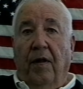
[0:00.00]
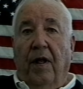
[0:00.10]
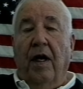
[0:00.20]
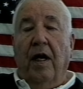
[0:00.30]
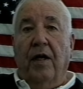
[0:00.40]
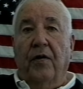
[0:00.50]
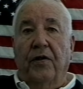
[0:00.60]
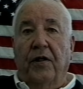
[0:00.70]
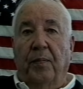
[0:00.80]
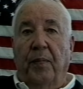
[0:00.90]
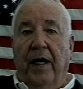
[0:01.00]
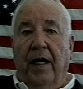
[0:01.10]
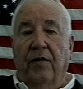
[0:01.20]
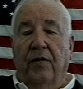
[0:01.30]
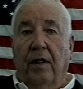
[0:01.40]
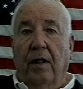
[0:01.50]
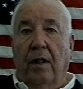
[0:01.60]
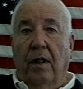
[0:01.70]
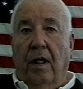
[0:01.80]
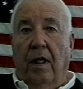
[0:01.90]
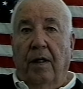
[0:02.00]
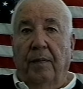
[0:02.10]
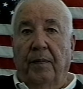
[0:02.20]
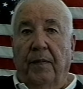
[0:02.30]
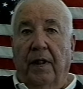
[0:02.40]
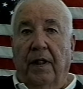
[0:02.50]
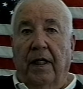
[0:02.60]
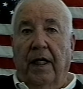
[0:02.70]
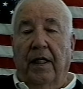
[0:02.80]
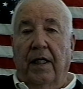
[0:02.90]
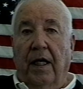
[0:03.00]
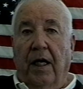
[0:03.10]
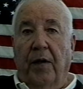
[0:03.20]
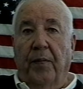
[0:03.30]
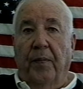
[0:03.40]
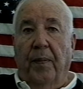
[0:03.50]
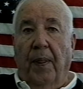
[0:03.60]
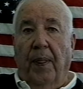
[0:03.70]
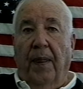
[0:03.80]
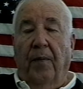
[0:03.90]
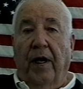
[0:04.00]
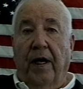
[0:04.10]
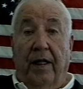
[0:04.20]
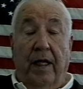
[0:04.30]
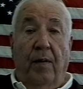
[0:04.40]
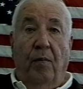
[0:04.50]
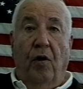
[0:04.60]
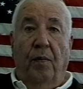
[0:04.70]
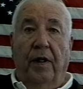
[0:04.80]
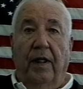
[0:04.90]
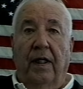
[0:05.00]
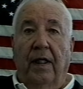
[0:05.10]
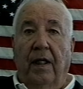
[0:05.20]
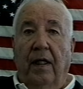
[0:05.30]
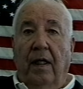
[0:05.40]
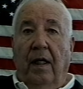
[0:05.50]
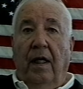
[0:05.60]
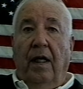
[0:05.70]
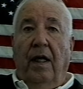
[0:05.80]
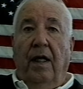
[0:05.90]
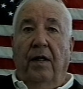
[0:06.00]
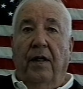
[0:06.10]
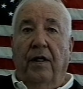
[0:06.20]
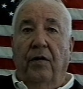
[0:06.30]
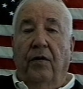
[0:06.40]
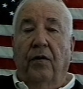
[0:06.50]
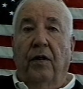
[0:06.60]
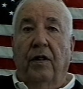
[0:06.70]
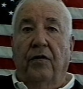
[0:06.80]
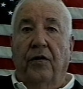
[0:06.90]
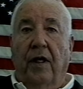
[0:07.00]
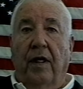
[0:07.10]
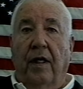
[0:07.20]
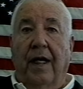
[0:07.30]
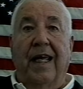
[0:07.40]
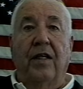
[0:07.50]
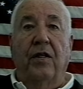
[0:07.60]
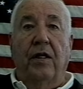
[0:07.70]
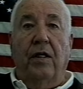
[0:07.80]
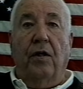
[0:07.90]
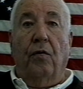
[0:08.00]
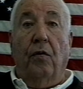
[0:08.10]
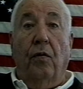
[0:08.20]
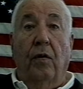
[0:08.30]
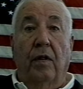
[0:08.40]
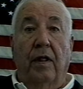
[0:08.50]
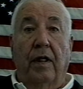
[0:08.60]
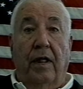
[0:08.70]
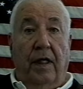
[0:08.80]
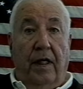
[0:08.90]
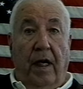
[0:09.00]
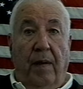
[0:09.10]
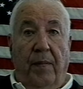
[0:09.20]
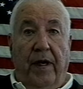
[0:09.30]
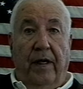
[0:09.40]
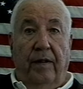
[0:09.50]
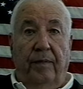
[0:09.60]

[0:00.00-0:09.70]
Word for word: Congress had passed a law at that time, right at that moment, that you couldn't send an 18-year-old into combat.